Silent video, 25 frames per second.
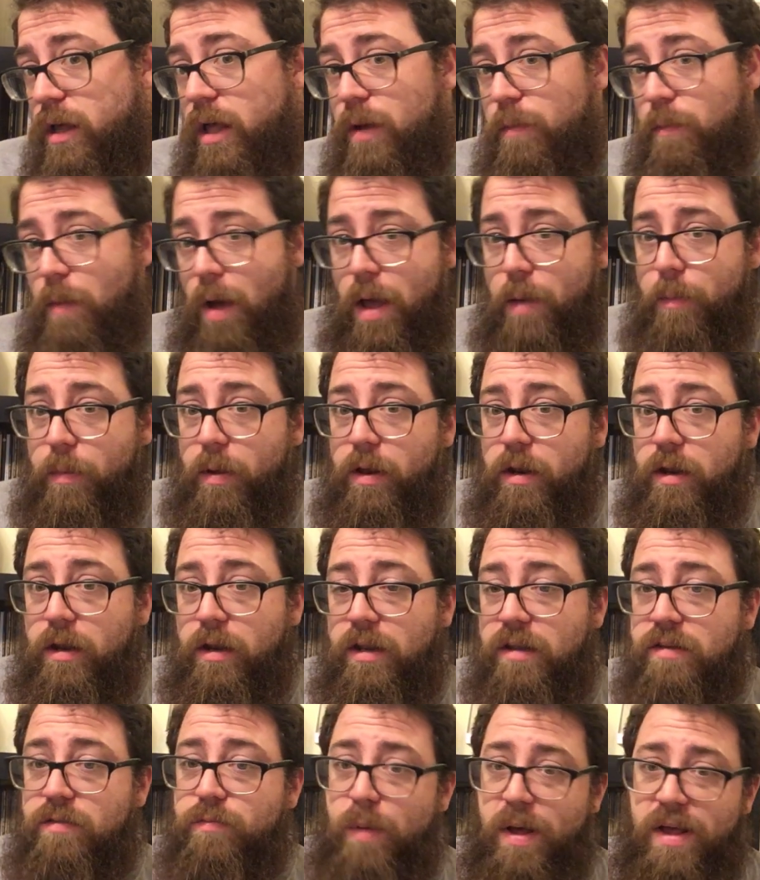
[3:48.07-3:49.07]
in my
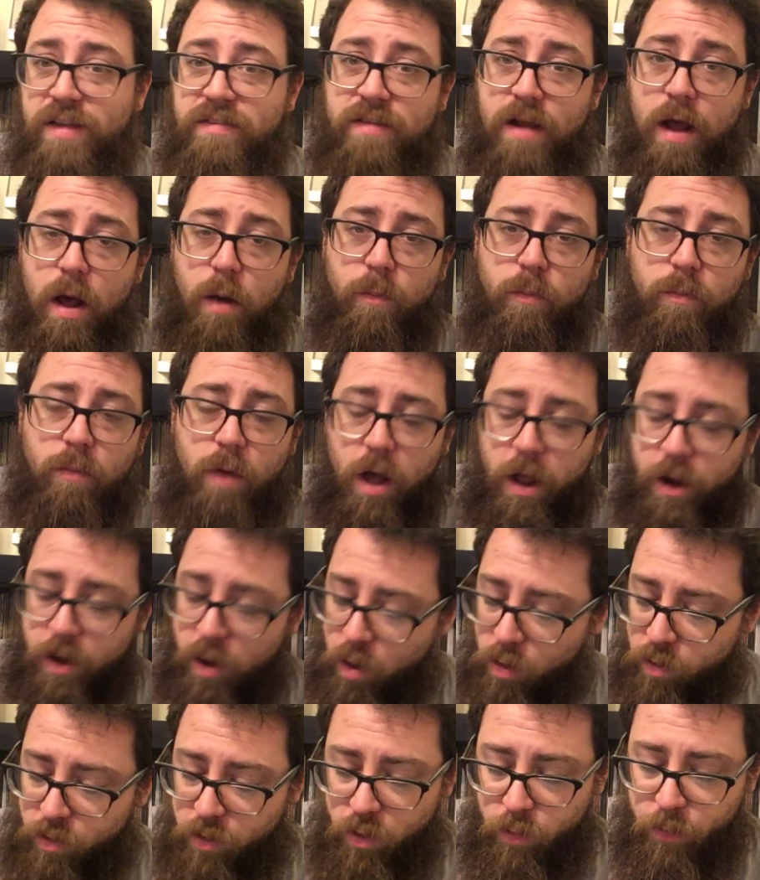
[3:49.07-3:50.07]
opinion, his best album. I
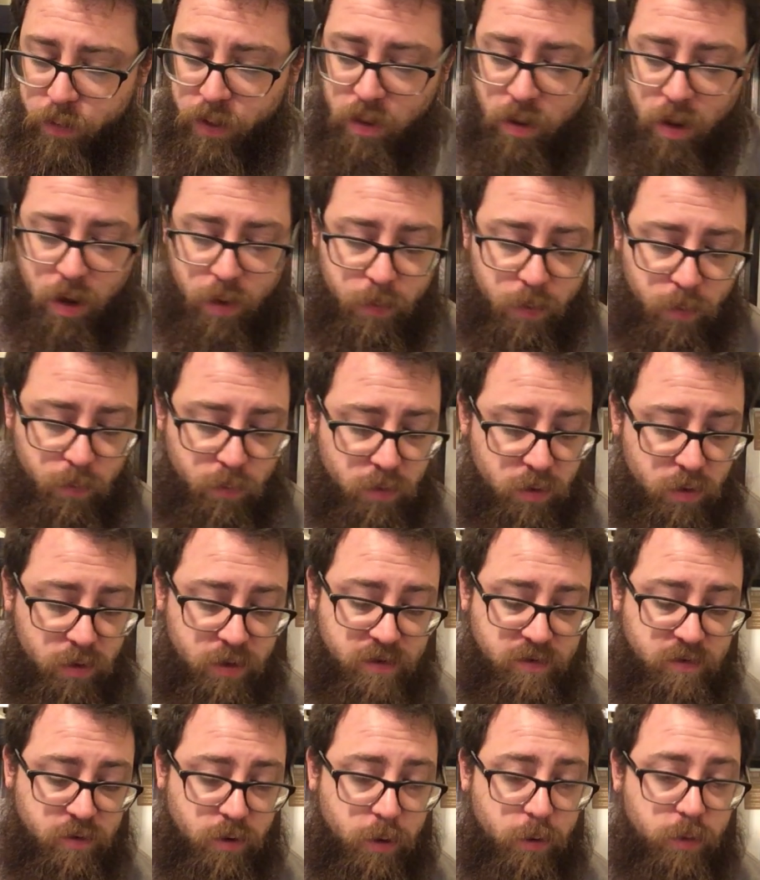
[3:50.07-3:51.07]
know there will be a lot of people that will
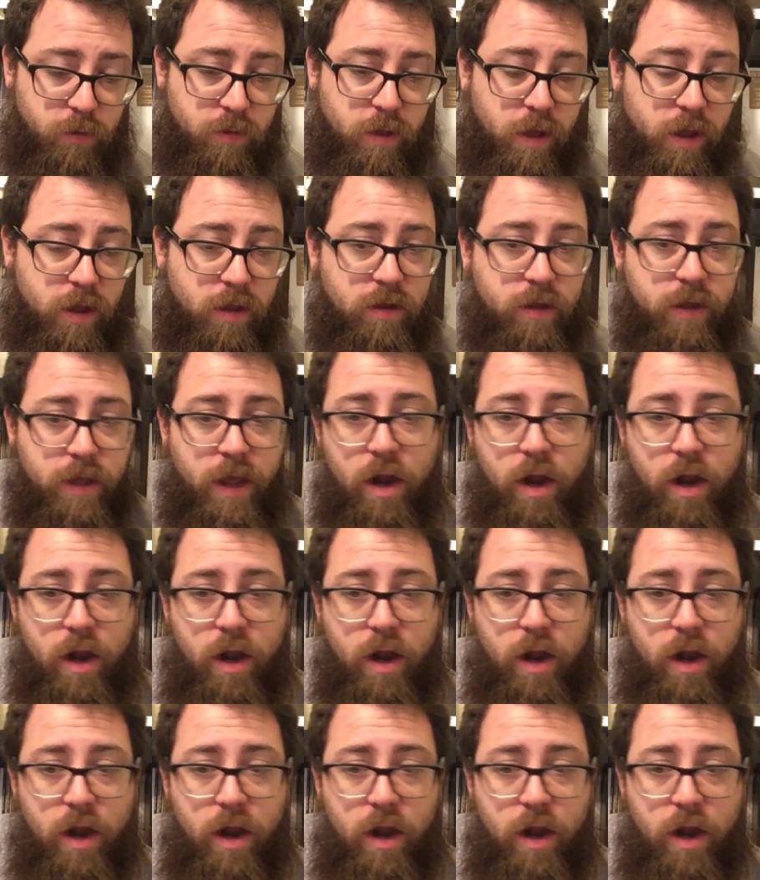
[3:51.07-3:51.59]
disagree with that.